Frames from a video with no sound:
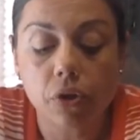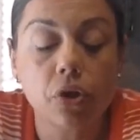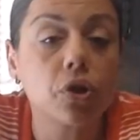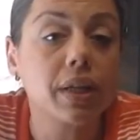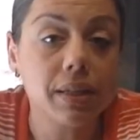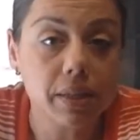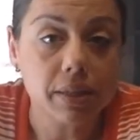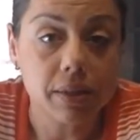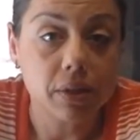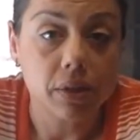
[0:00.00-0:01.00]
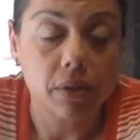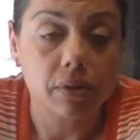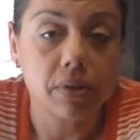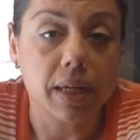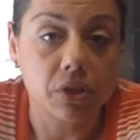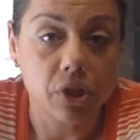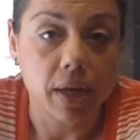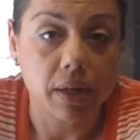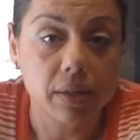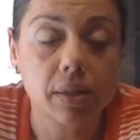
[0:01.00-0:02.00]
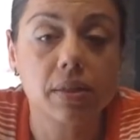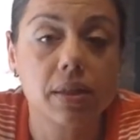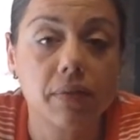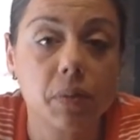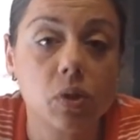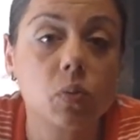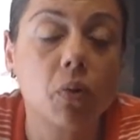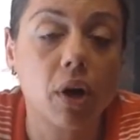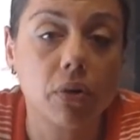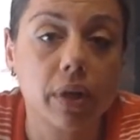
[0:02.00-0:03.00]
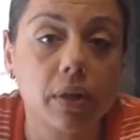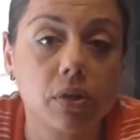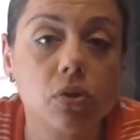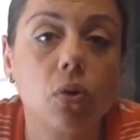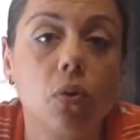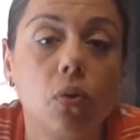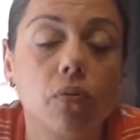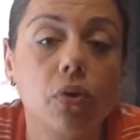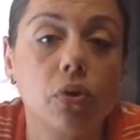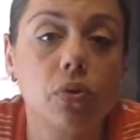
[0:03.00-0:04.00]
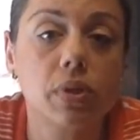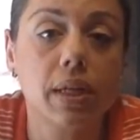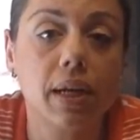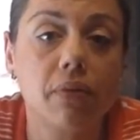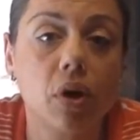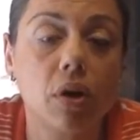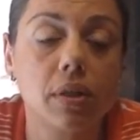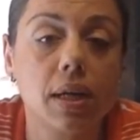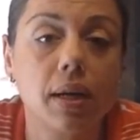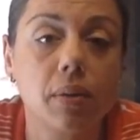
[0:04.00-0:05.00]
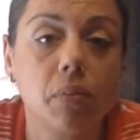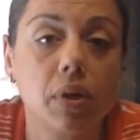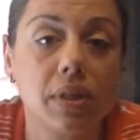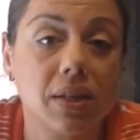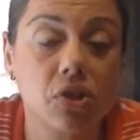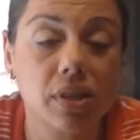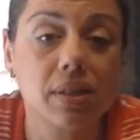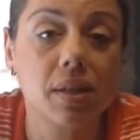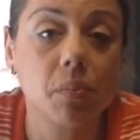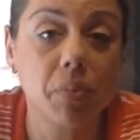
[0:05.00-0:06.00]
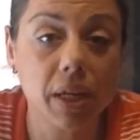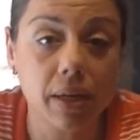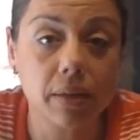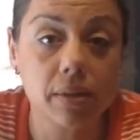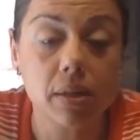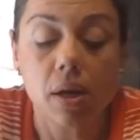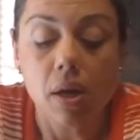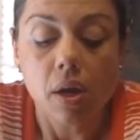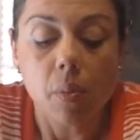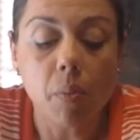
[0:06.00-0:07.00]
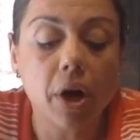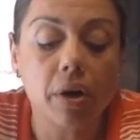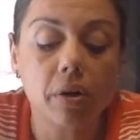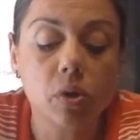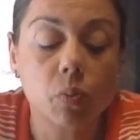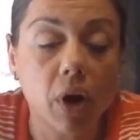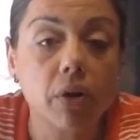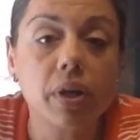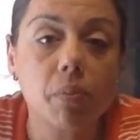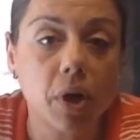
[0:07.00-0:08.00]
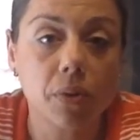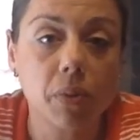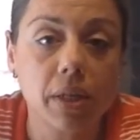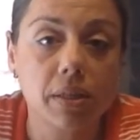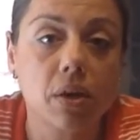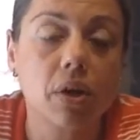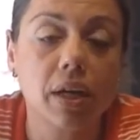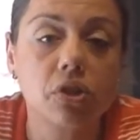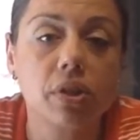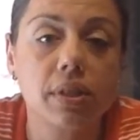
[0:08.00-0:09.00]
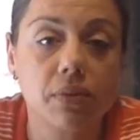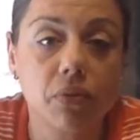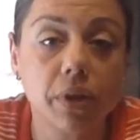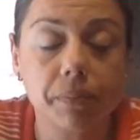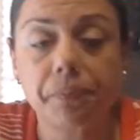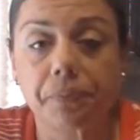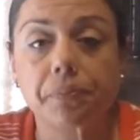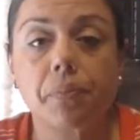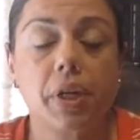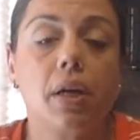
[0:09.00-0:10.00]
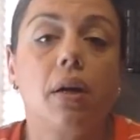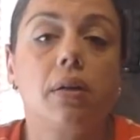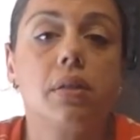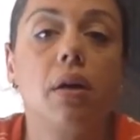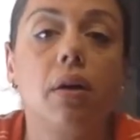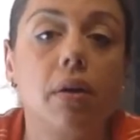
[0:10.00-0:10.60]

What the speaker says: They're easy to digest because they've been sprouted, so for those that have a hard time digesting beans, sprouted mung beans are actually different because